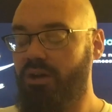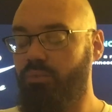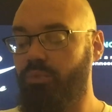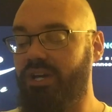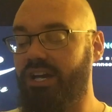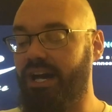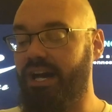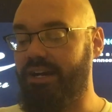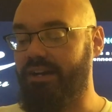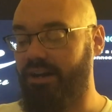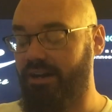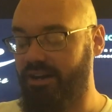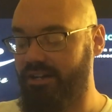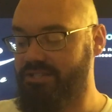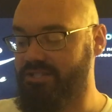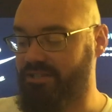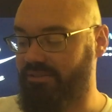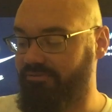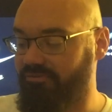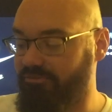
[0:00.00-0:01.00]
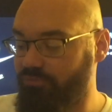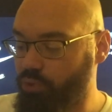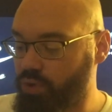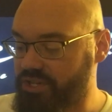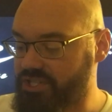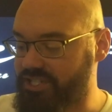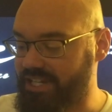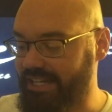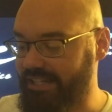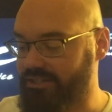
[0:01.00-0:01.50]
We got Hudson
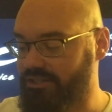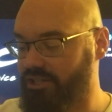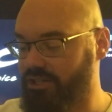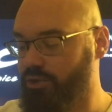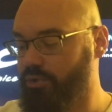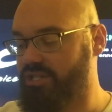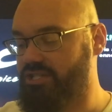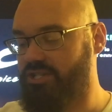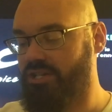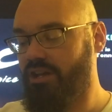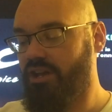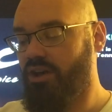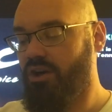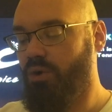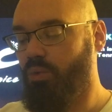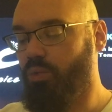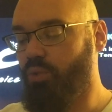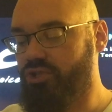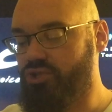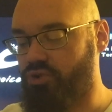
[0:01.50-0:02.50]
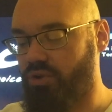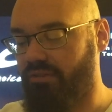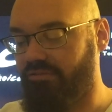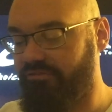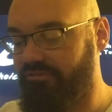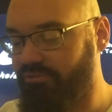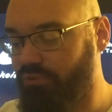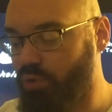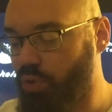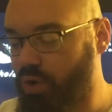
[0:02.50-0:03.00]
for St. Louis, Woodruff
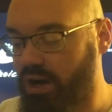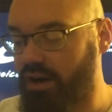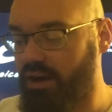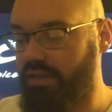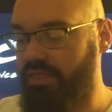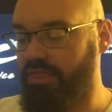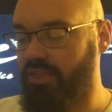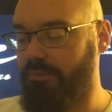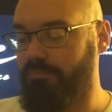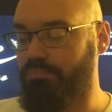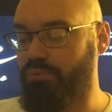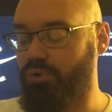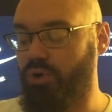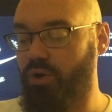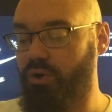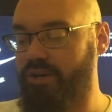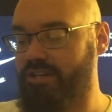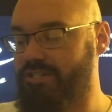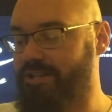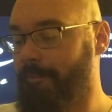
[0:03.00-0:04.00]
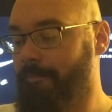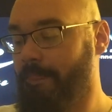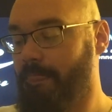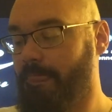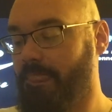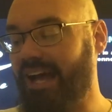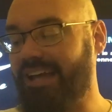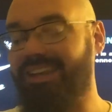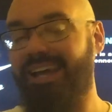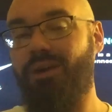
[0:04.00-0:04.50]
for the Brewers.
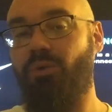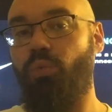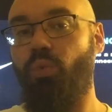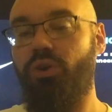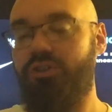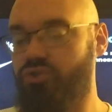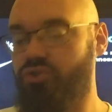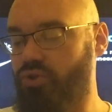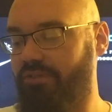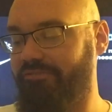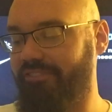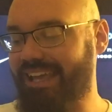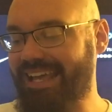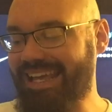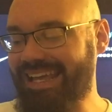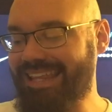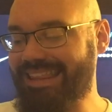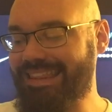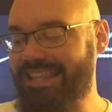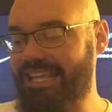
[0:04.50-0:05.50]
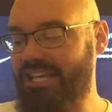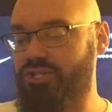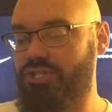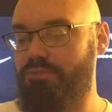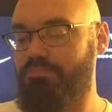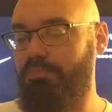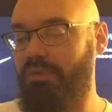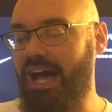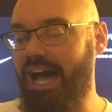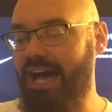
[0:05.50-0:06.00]
I like Woodruff in this
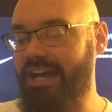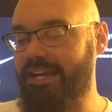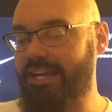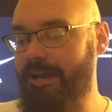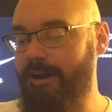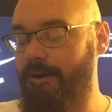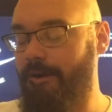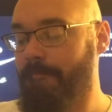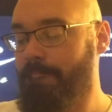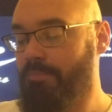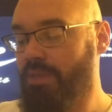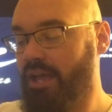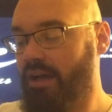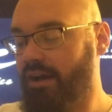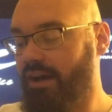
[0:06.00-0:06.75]
spot here.